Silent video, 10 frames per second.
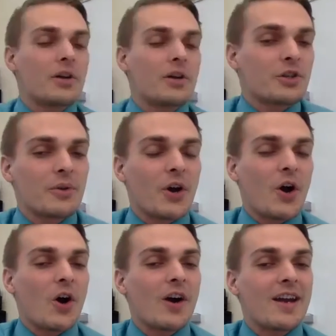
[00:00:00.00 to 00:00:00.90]
sure what the
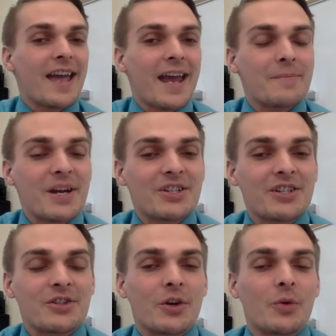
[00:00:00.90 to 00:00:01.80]
art and animation
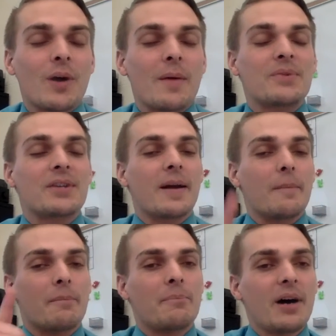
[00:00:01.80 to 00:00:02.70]
is on a website,
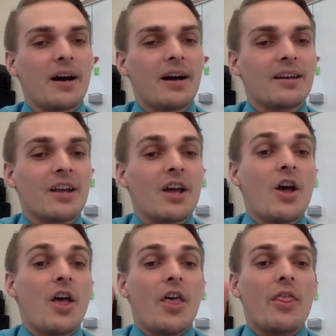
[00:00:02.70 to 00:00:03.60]
but
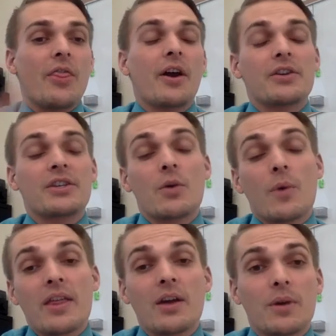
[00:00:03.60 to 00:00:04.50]
there is a
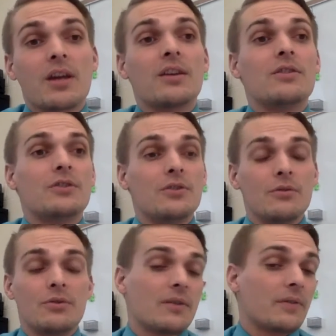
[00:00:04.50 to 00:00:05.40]
way that we can
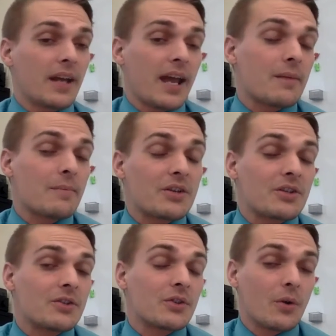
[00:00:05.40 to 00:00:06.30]
do different
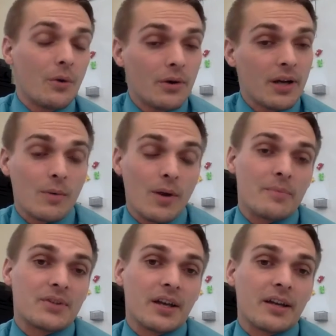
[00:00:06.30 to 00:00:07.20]
animations on a
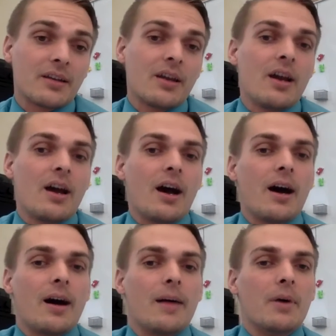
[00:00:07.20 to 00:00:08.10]
website.
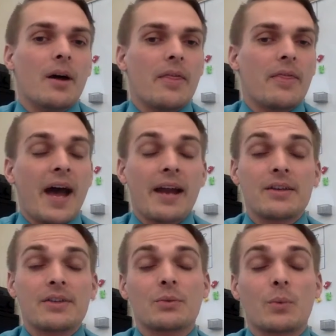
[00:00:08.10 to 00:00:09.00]
That
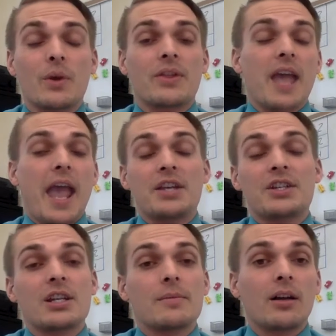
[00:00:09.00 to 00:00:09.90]
is with the
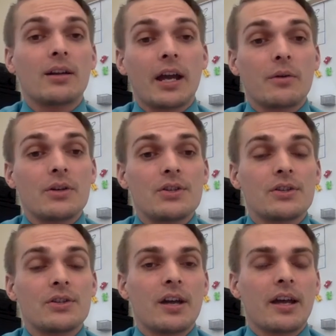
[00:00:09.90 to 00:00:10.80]
HTML
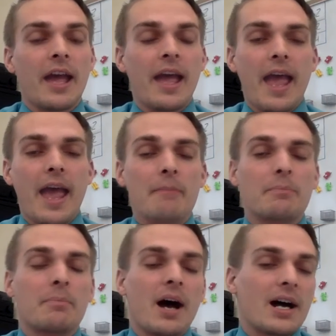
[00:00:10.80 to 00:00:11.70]
language, okay, and
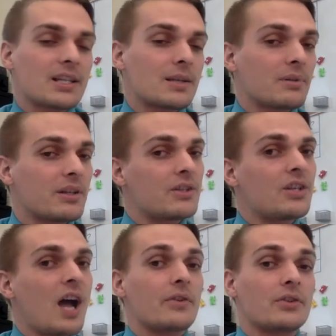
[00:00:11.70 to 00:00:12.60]
possibly
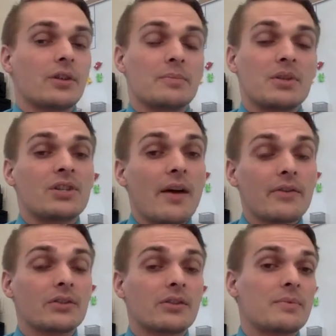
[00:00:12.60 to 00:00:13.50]
JavaScript. And
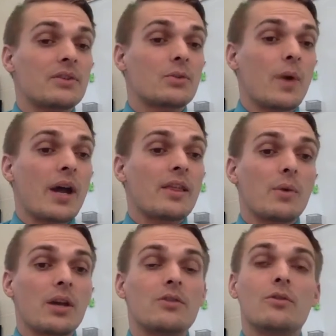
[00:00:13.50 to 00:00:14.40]
JavaScript is a way that
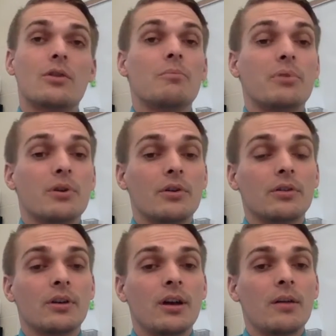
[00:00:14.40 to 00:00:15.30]
we can do computer